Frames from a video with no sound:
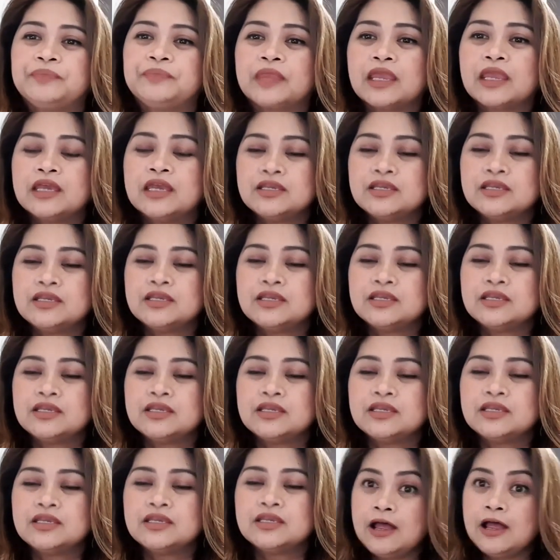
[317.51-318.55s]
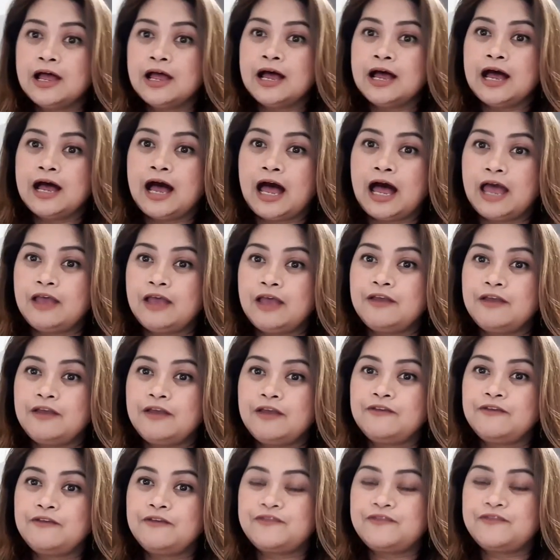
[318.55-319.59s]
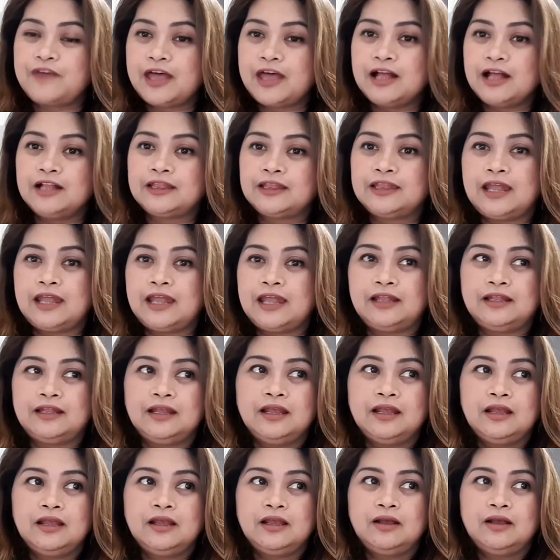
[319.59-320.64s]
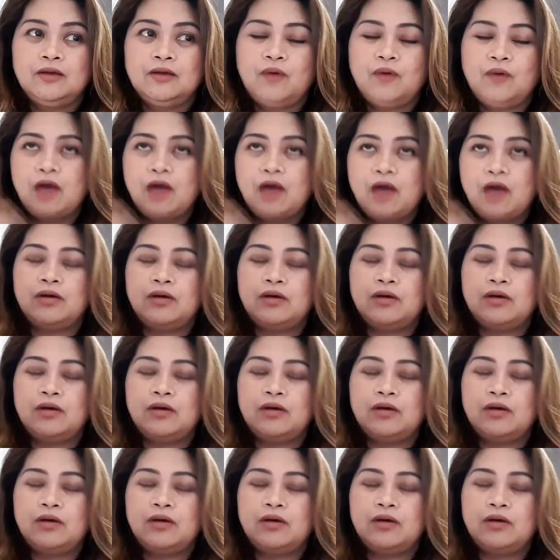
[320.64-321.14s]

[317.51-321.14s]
So I felt that while